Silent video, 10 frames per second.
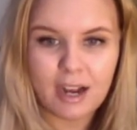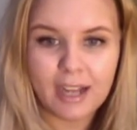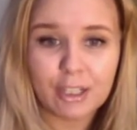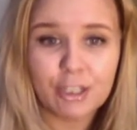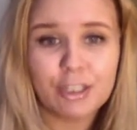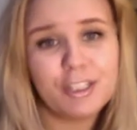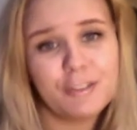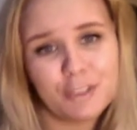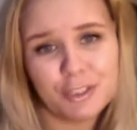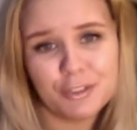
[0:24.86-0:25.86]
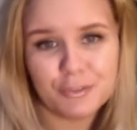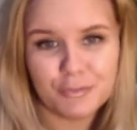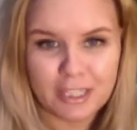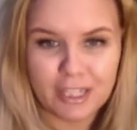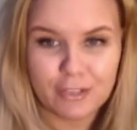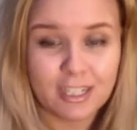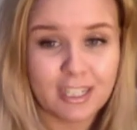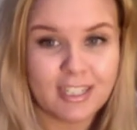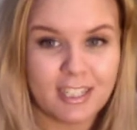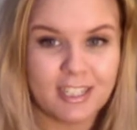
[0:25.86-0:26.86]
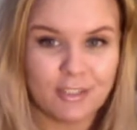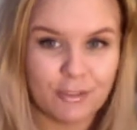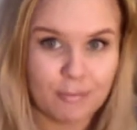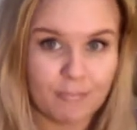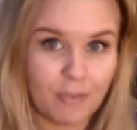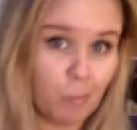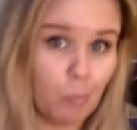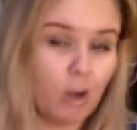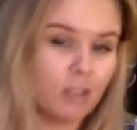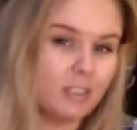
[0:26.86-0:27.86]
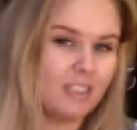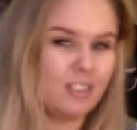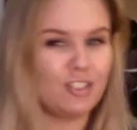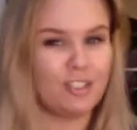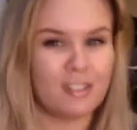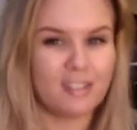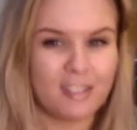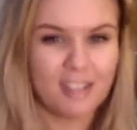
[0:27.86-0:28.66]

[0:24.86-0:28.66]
could have done some videos, and I did film one. It's just